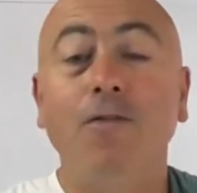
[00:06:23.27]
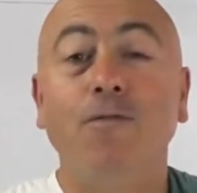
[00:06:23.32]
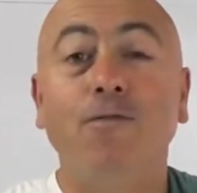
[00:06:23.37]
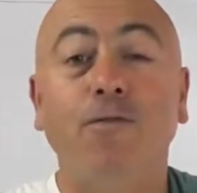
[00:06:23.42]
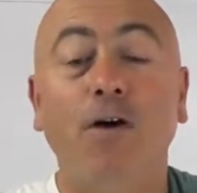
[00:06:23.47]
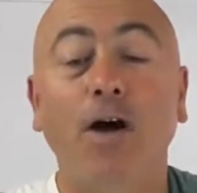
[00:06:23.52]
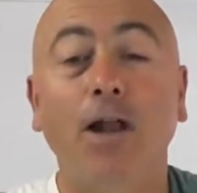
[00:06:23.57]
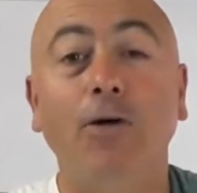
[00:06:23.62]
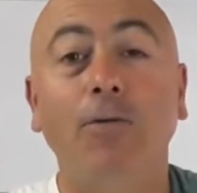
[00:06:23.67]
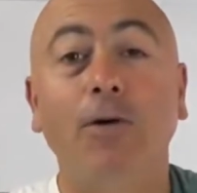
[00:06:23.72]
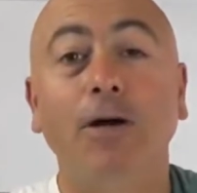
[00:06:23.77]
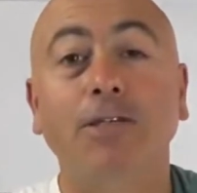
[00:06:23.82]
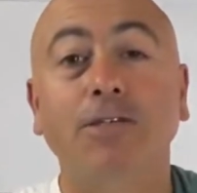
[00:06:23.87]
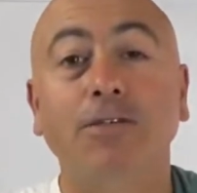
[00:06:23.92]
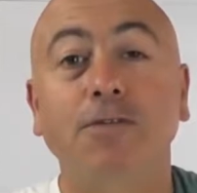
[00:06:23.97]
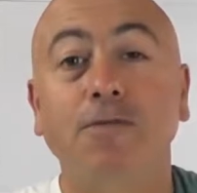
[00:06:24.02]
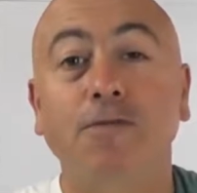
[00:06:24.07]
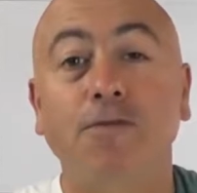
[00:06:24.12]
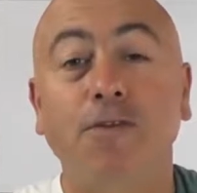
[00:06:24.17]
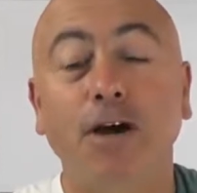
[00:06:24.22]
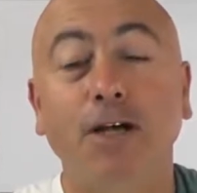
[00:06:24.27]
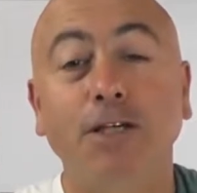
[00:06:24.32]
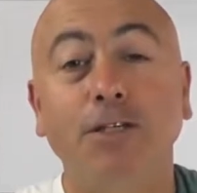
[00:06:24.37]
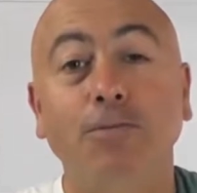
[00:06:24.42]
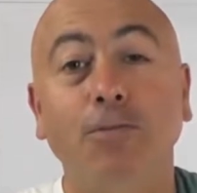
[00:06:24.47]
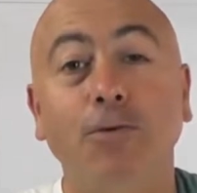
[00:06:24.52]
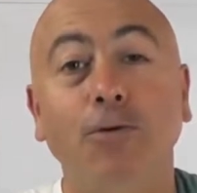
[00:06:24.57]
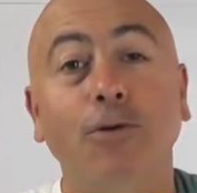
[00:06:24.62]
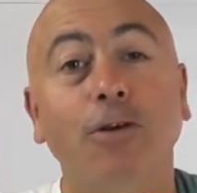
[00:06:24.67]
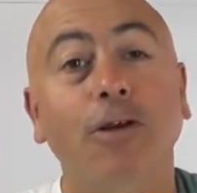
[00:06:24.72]
Follow us on
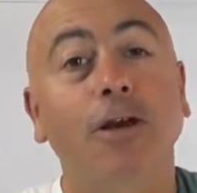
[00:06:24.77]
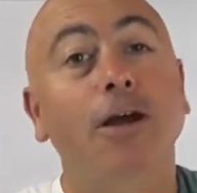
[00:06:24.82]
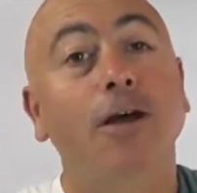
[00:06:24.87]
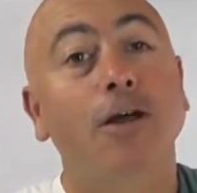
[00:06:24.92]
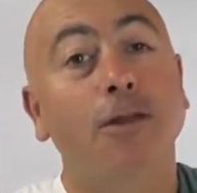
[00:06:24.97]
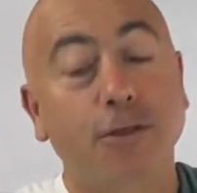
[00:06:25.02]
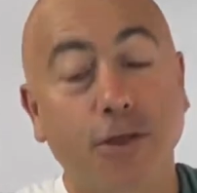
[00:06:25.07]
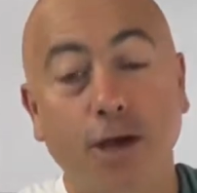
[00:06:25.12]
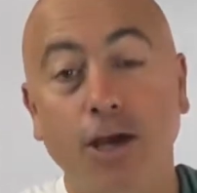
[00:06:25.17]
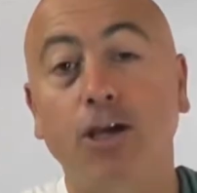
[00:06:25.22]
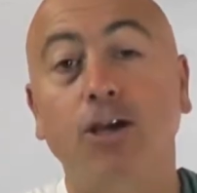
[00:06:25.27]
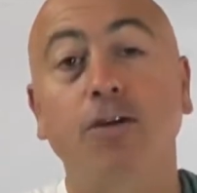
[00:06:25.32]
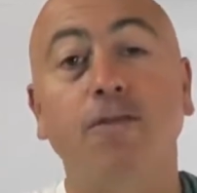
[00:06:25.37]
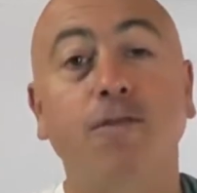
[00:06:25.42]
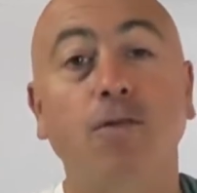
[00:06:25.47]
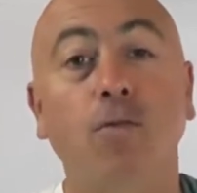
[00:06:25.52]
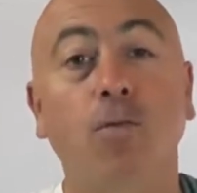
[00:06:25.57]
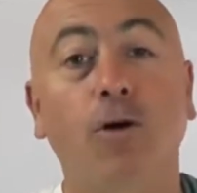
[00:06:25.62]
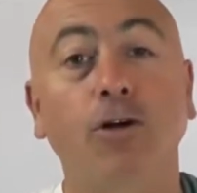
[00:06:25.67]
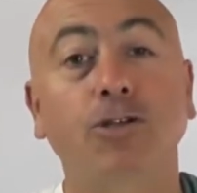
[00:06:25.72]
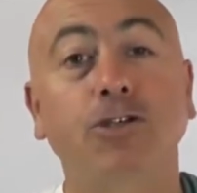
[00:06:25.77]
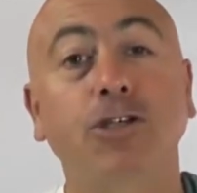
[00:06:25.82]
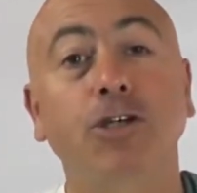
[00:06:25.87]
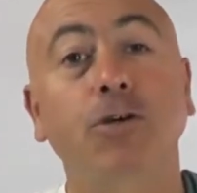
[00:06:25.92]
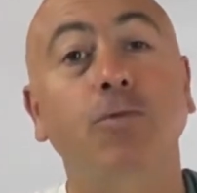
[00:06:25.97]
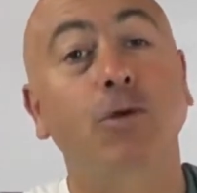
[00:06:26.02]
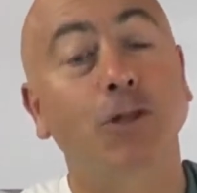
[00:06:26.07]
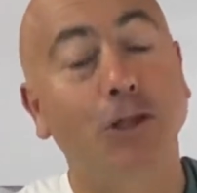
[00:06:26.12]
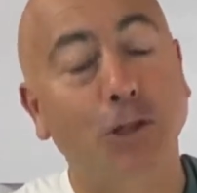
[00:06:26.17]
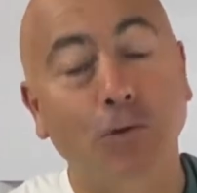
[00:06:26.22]
Facebook. Thank you for
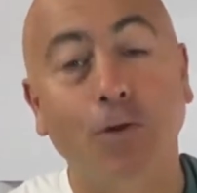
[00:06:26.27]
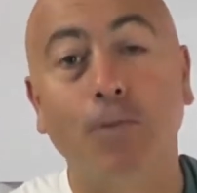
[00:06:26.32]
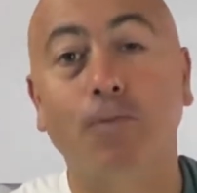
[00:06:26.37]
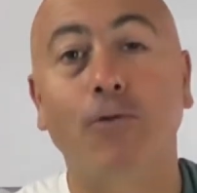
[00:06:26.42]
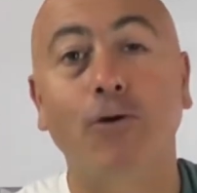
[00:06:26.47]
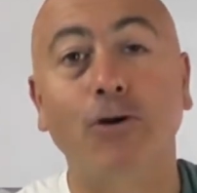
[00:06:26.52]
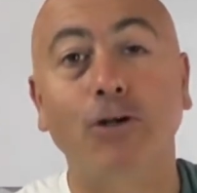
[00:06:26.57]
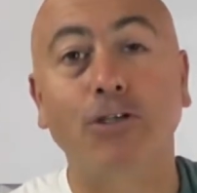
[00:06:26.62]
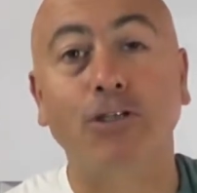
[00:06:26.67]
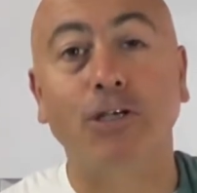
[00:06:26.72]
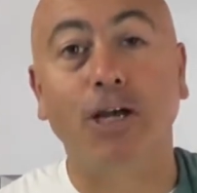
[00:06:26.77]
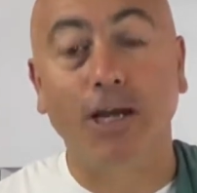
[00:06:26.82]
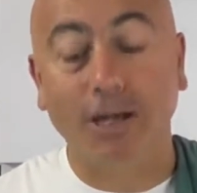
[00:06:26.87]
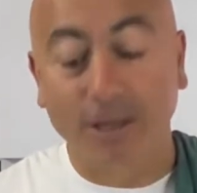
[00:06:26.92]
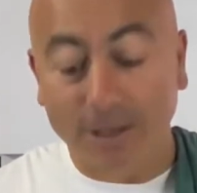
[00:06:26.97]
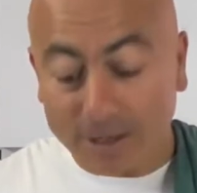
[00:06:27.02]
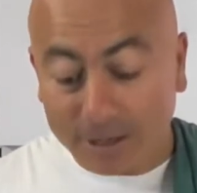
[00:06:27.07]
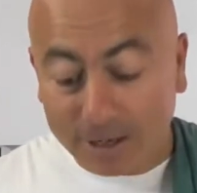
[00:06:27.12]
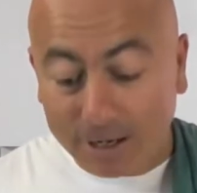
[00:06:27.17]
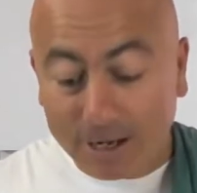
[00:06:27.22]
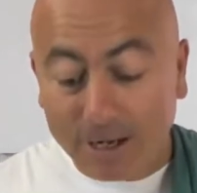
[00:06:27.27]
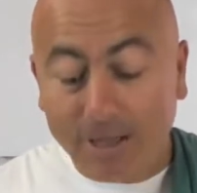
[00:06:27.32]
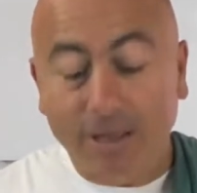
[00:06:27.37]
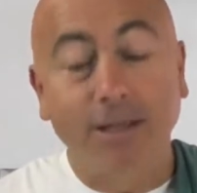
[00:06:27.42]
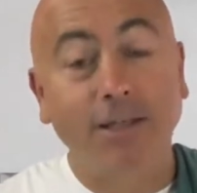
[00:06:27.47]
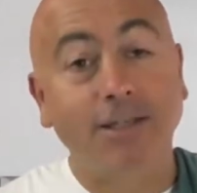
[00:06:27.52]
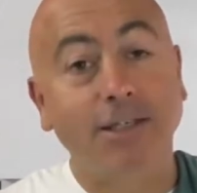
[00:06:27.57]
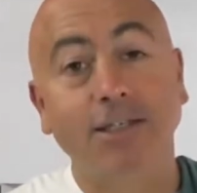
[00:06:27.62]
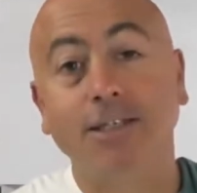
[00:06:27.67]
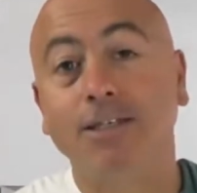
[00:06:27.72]
watching. We do appreciate it.
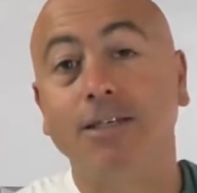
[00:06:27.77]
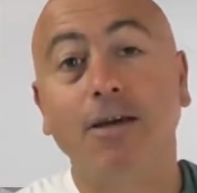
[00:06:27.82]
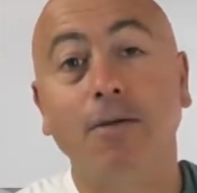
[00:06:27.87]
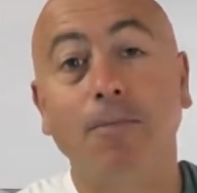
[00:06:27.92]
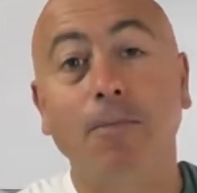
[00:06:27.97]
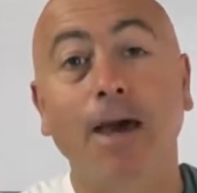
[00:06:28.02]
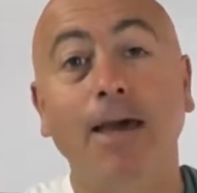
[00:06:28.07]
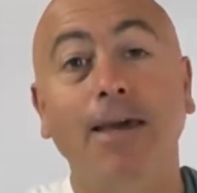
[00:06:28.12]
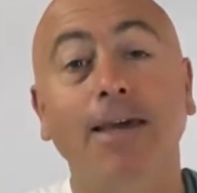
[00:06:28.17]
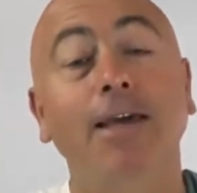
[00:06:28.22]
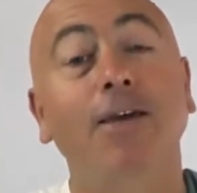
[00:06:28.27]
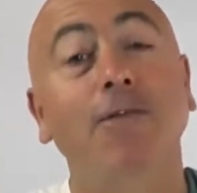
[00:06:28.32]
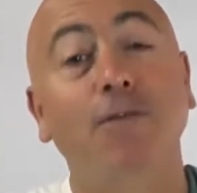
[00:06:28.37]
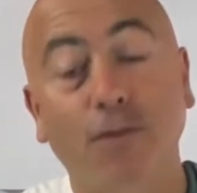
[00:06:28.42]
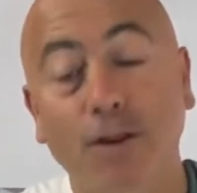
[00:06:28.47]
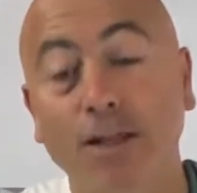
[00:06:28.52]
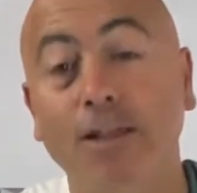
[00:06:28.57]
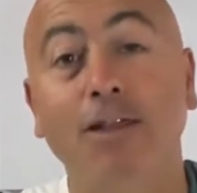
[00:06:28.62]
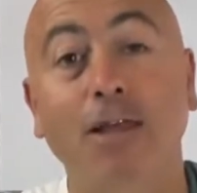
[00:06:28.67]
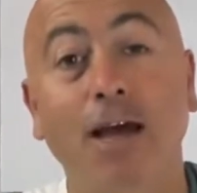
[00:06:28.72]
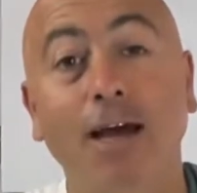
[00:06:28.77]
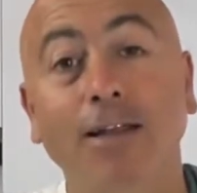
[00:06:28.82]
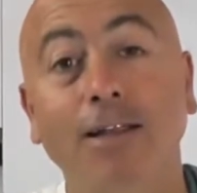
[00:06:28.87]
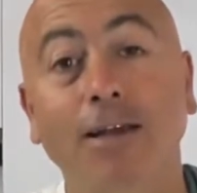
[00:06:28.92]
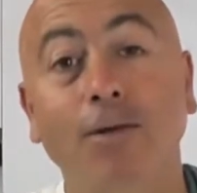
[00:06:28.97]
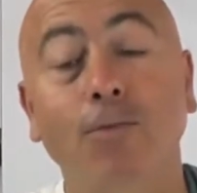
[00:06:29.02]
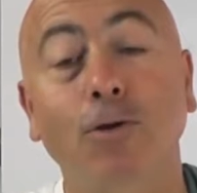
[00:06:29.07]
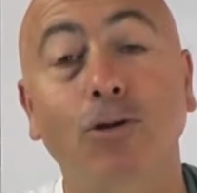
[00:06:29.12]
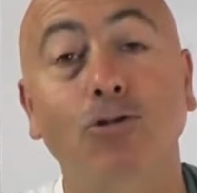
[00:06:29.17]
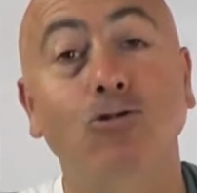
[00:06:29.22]
This is Making
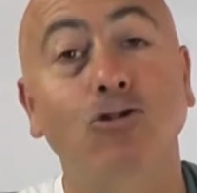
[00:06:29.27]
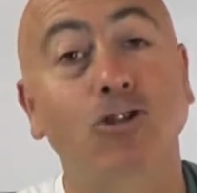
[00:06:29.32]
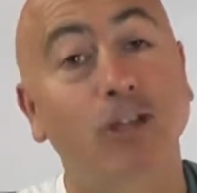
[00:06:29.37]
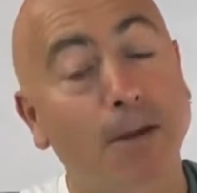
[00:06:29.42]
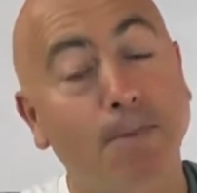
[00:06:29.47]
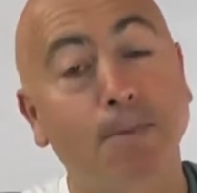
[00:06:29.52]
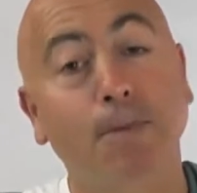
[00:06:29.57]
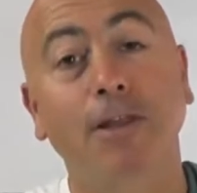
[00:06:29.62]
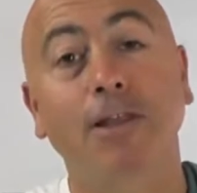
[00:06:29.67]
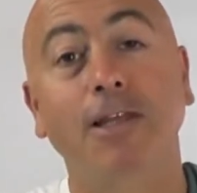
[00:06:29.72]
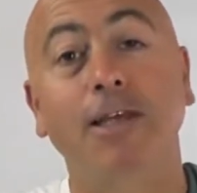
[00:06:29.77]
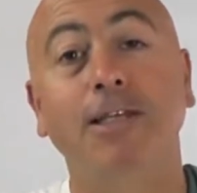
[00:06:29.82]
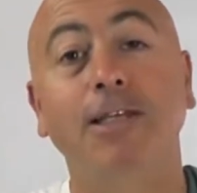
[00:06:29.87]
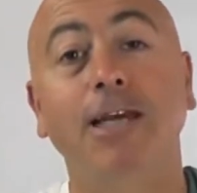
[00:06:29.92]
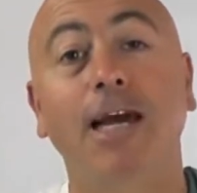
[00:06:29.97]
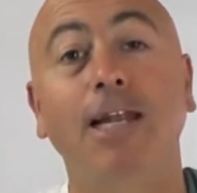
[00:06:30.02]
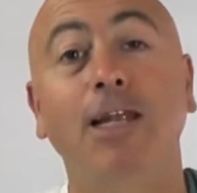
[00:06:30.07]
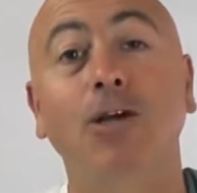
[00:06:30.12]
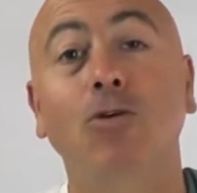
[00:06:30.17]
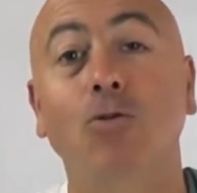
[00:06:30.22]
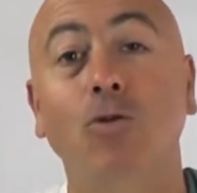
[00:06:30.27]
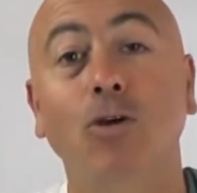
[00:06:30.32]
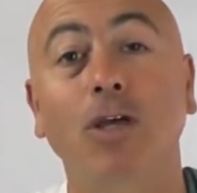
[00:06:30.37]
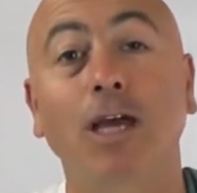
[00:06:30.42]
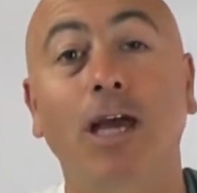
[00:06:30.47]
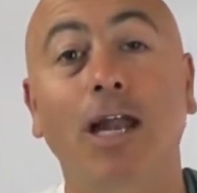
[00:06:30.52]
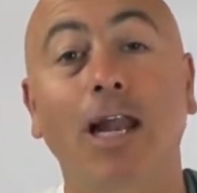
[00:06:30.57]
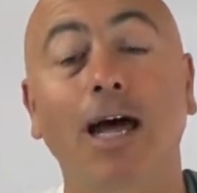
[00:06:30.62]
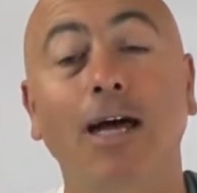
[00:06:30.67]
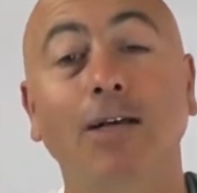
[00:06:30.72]
Frittata with Giuseppe and the
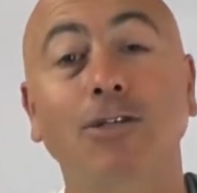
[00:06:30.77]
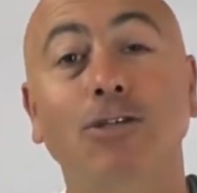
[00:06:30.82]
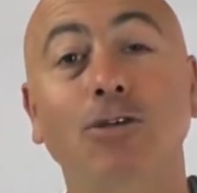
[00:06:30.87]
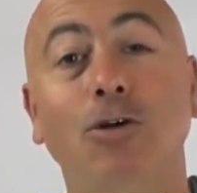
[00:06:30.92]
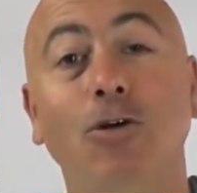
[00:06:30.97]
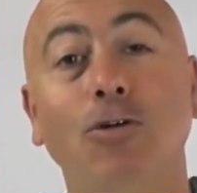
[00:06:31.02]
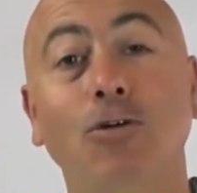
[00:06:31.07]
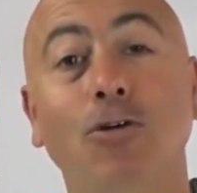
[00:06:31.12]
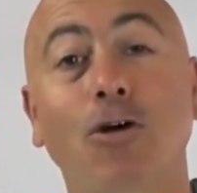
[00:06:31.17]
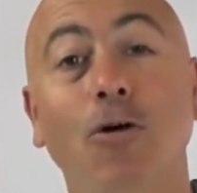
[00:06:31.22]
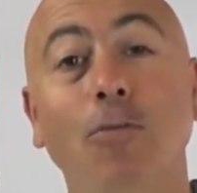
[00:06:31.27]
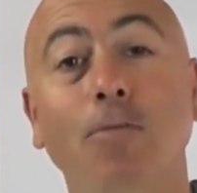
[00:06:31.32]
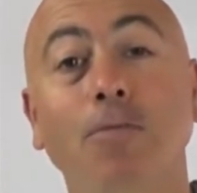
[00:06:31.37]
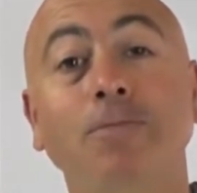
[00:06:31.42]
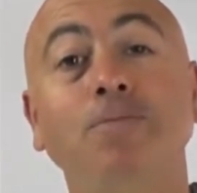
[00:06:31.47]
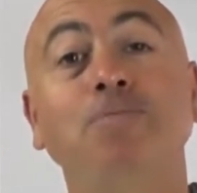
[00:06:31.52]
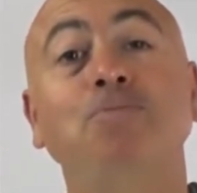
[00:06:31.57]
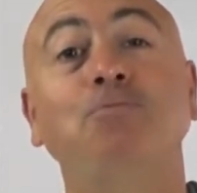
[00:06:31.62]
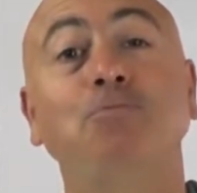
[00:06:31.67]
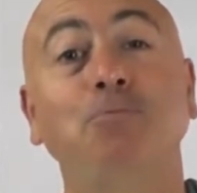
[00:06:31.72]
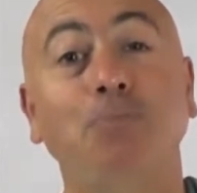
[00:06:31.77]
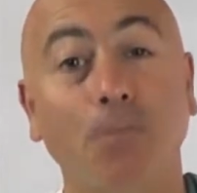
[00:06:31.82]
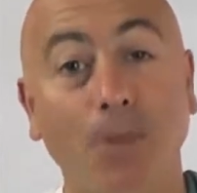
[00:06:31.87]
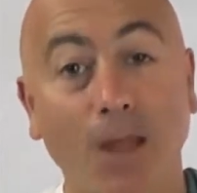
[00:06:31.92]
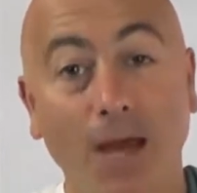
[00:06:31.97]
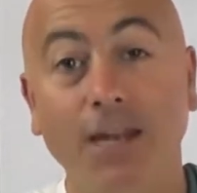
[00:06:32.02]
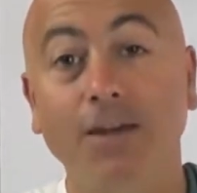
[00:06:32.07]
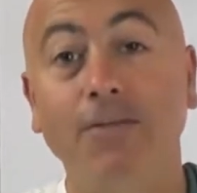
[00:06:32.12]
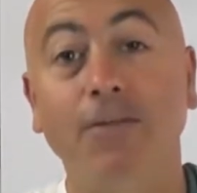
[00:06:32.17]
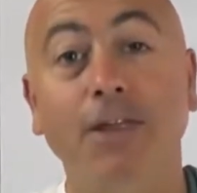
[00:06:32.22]
ItalianCookingClass.com.
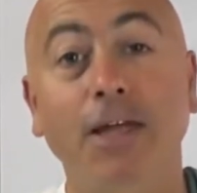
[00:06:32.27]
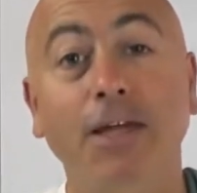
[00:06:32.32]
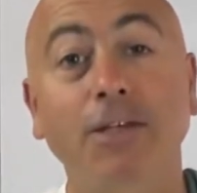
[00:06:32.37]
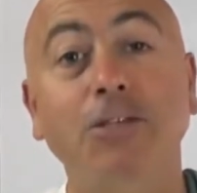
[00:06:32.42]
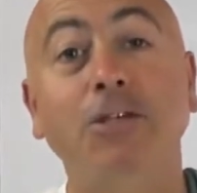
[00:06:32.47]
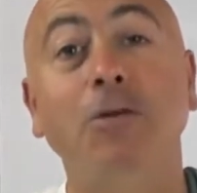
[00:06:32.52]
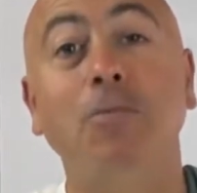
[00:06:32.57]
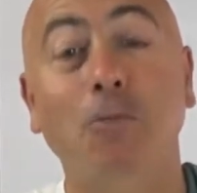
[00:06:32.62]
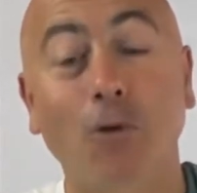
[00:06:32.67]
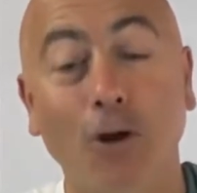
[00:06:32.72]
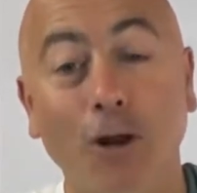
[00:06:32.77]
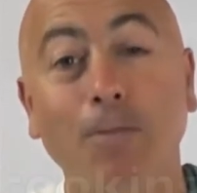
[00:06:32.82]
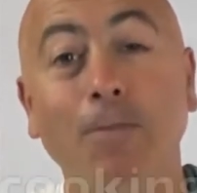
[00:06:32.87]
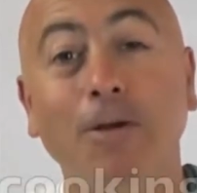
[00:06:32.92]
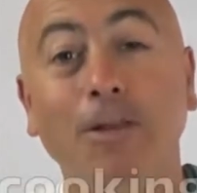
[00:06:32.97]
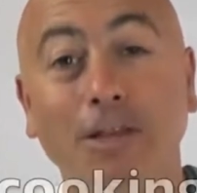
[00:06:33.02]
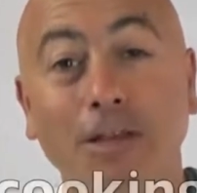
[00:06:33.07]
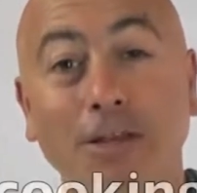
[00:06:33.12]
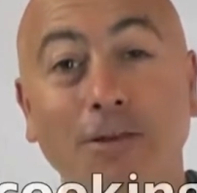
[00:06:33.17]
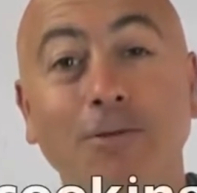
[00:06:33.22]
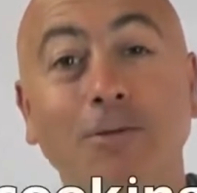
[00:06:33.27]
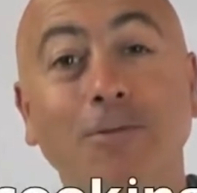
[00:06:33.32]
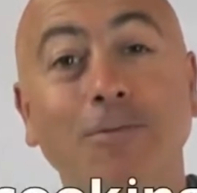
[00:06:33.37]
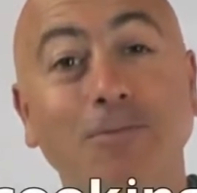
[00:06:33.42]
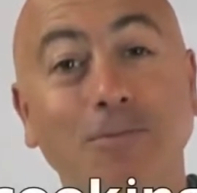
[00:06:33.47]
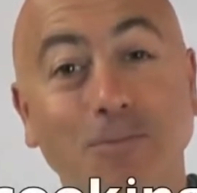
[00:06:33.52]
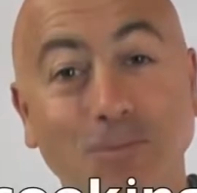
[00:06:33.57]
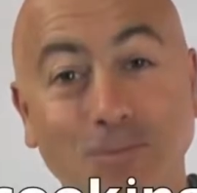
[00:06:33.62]
Arrivederci e buon appetito.